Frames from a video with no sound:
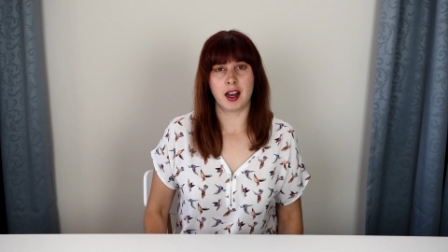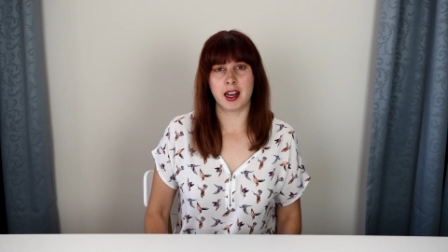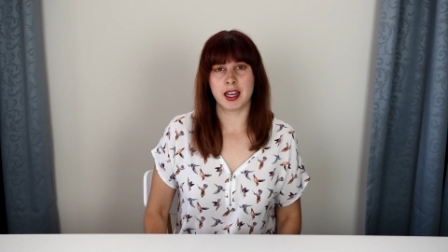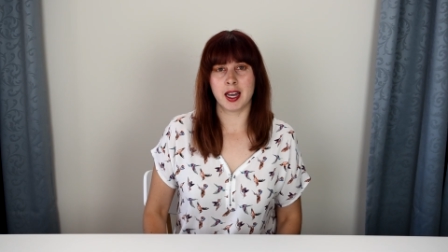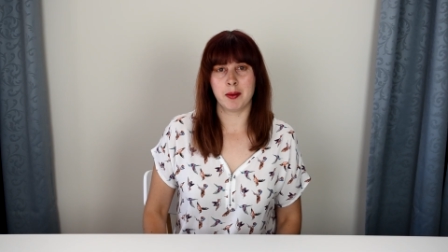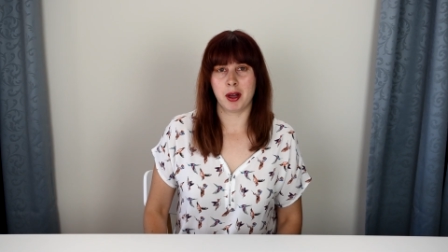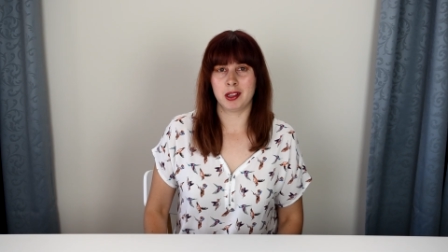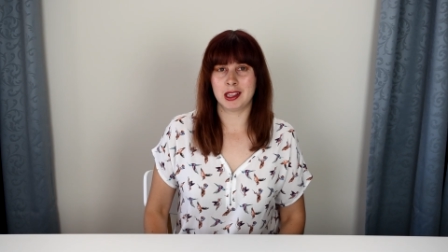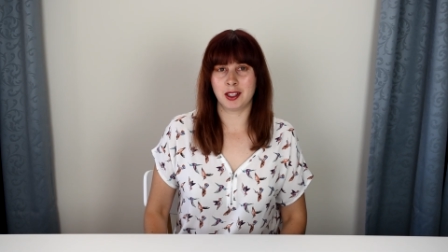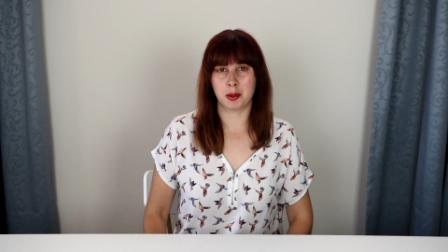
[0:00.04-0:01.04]
I am
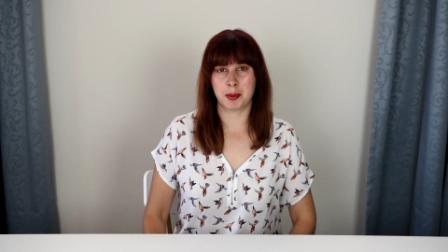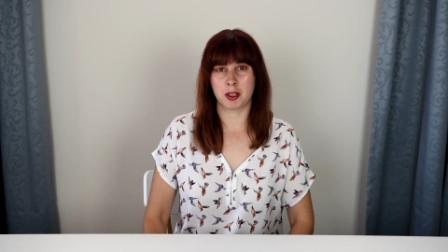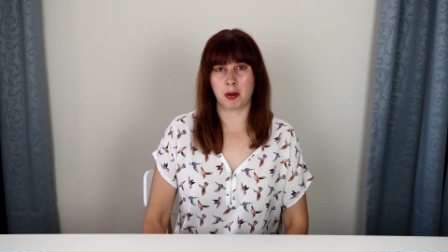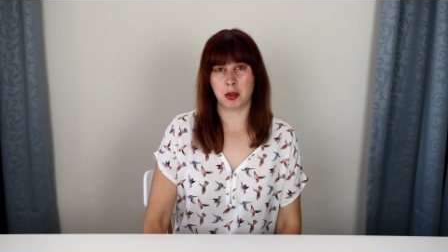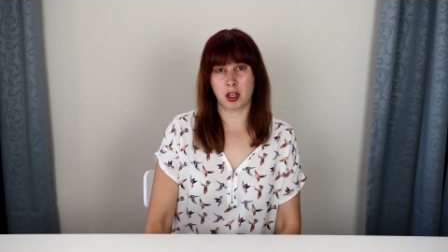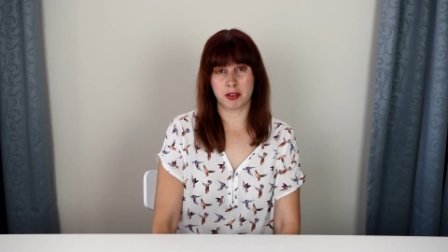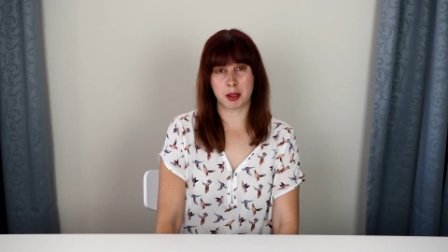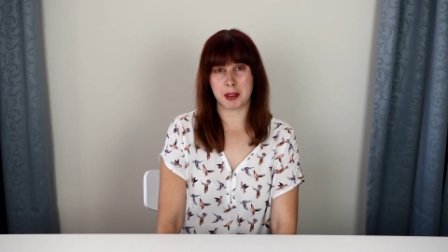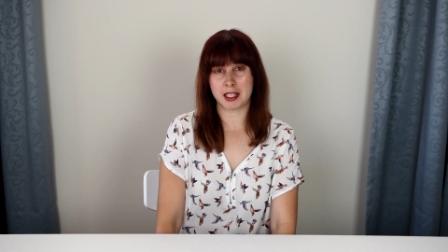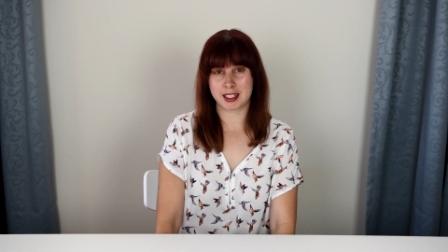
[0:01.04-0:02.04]
a little bit all over
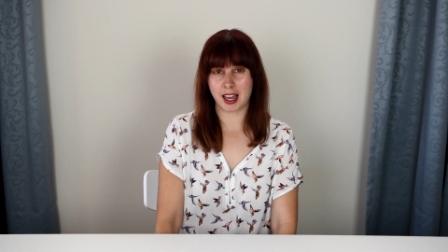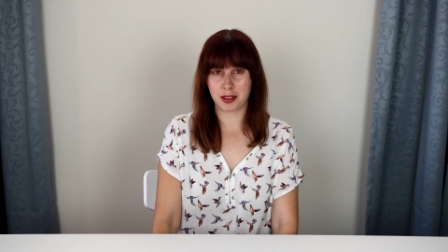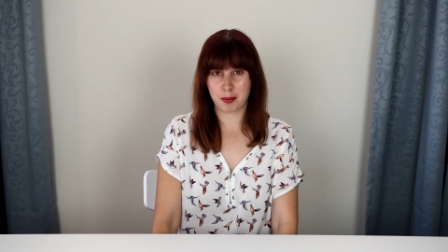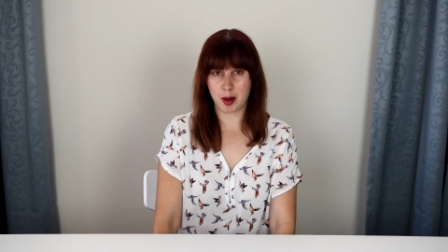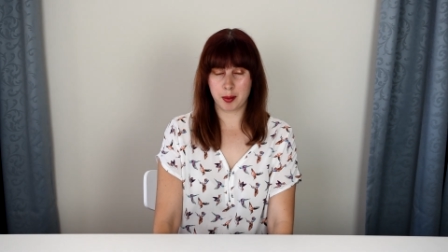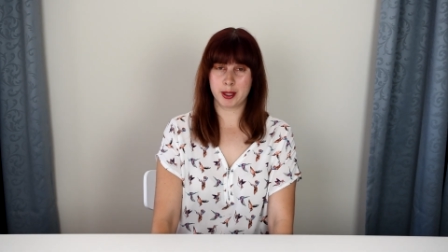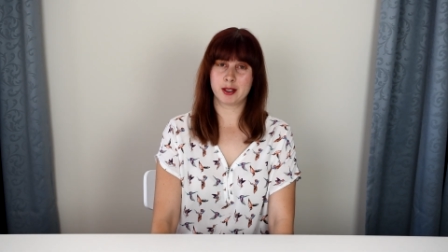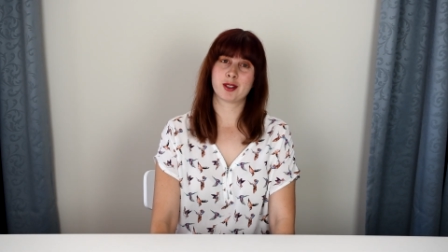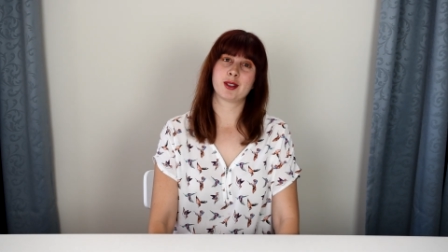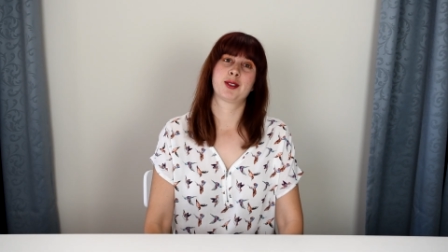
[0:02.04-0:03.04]
the place at the
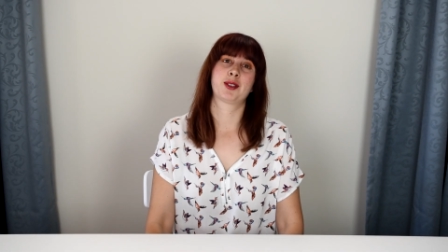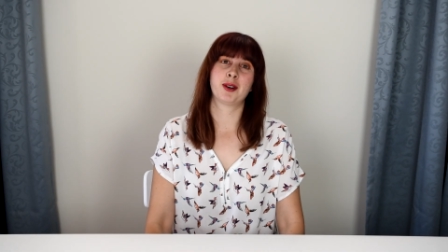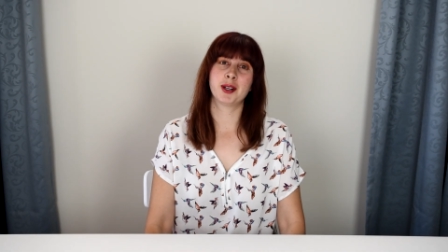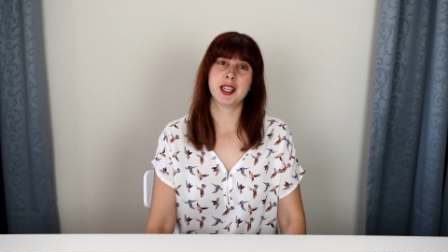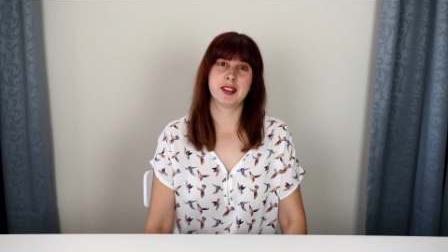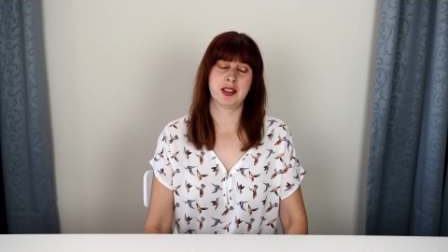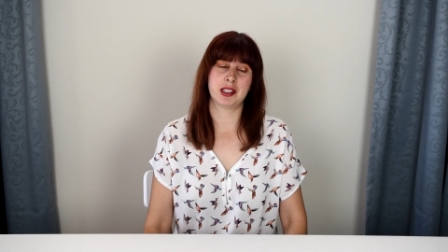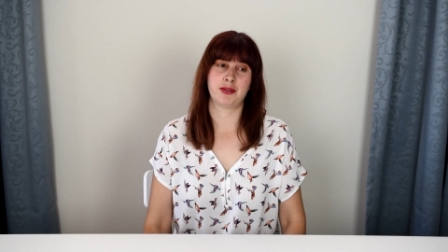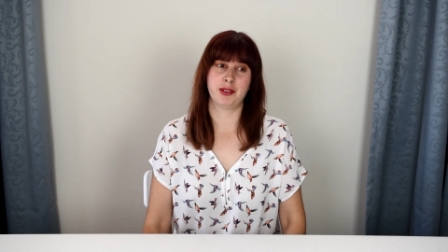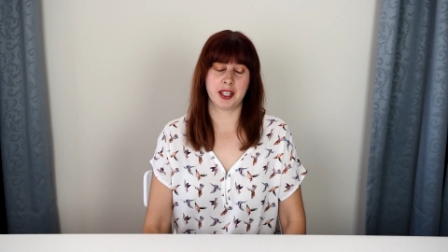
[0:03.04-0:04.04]
moment, so sorry if
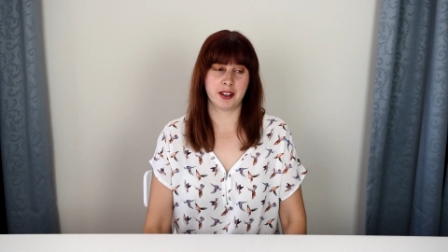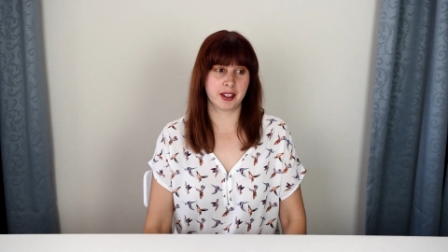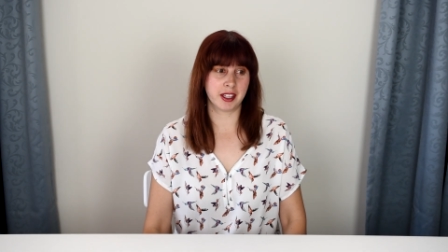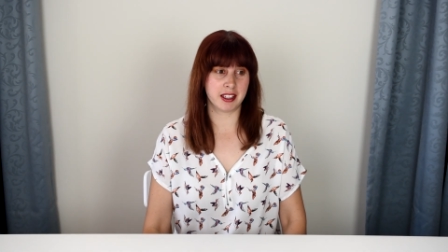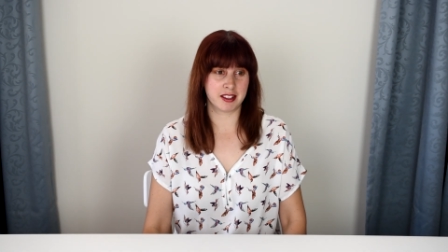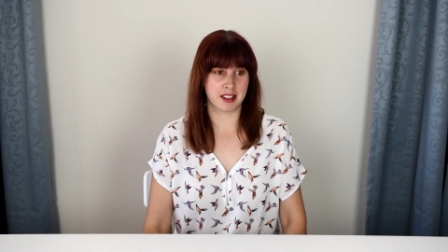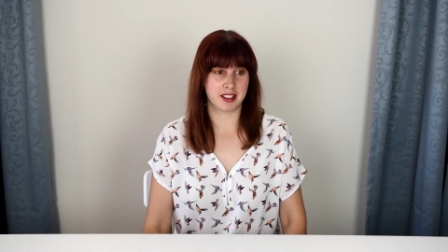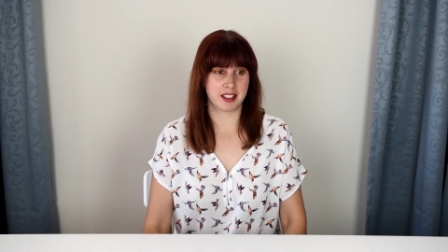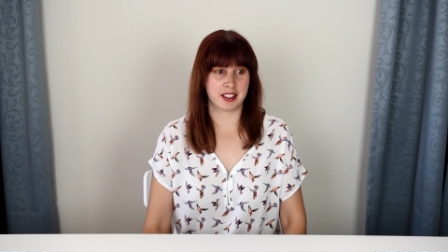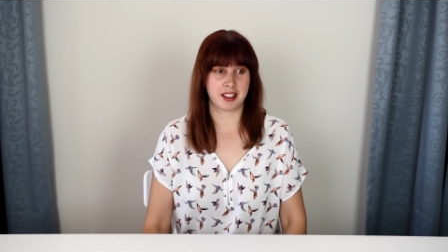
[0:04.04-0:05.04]
this video
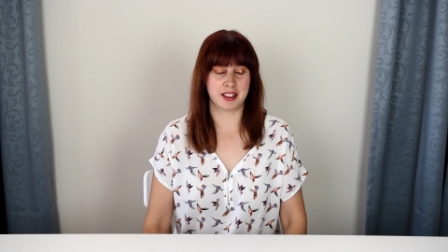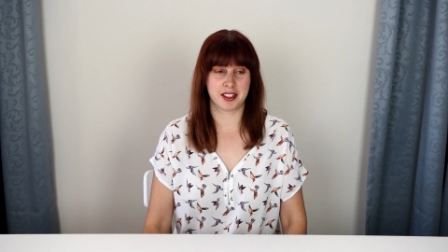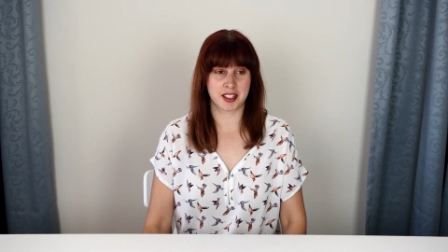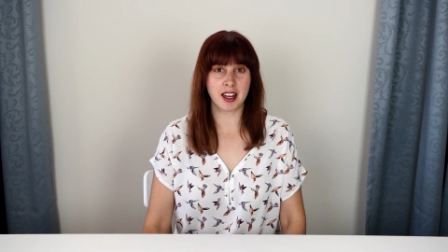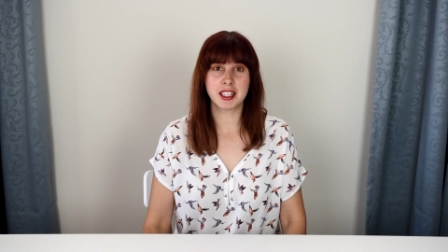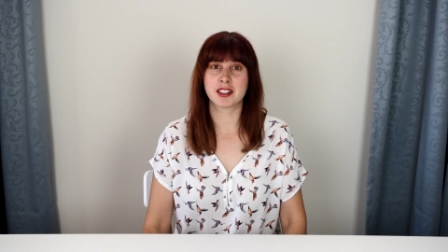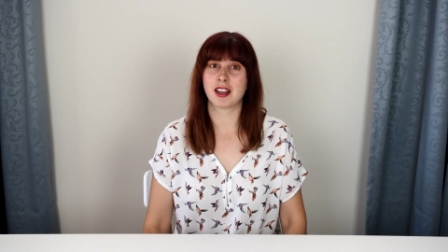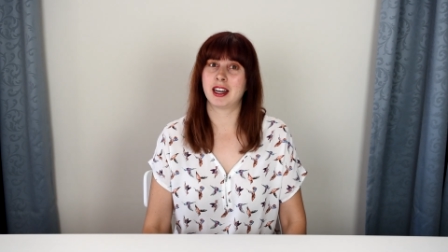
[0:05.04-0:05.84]
isn't concise.